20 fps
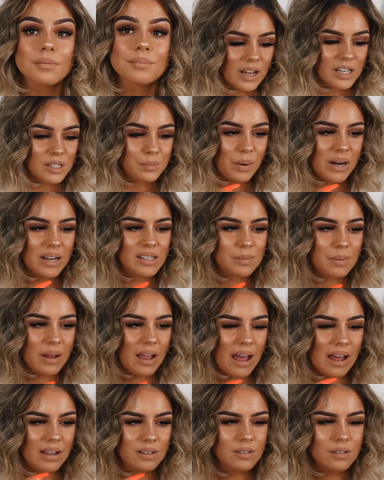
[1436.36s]
I spray it into my
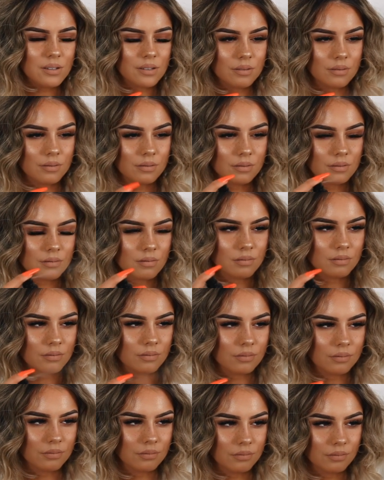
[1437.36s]
hands.
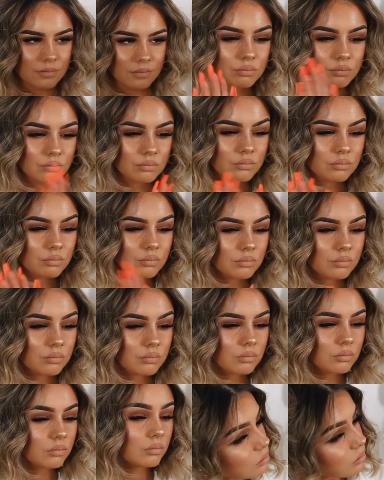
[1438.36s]
I don't like
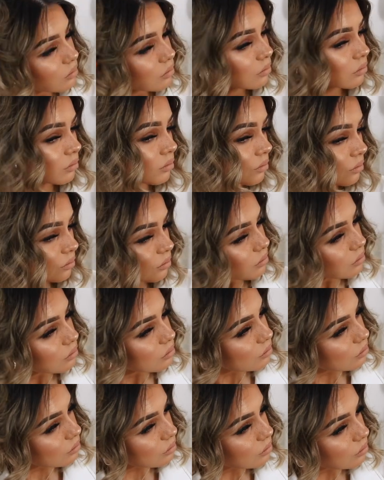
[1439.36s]
applying it directly because I feel
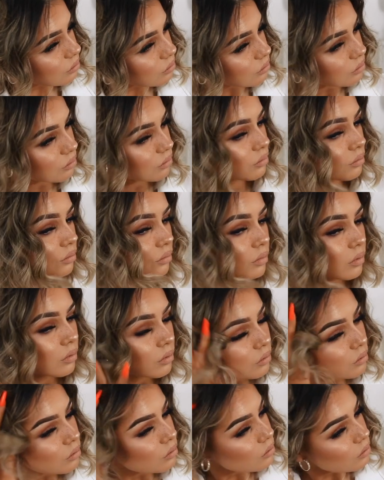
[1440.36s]
like it's just a little bit too
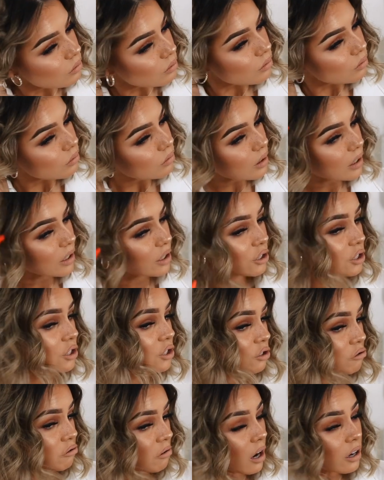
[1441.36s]
much. And I
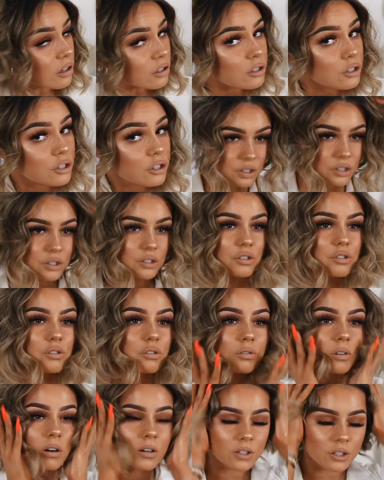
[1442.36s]
just
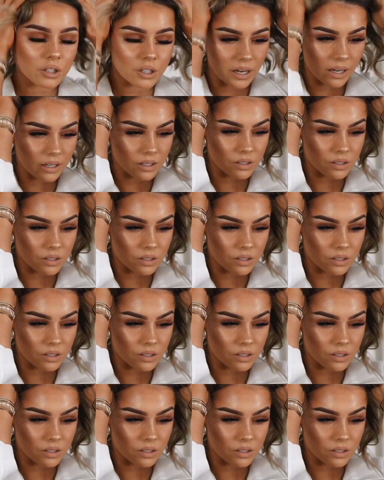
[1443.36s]
scrunch it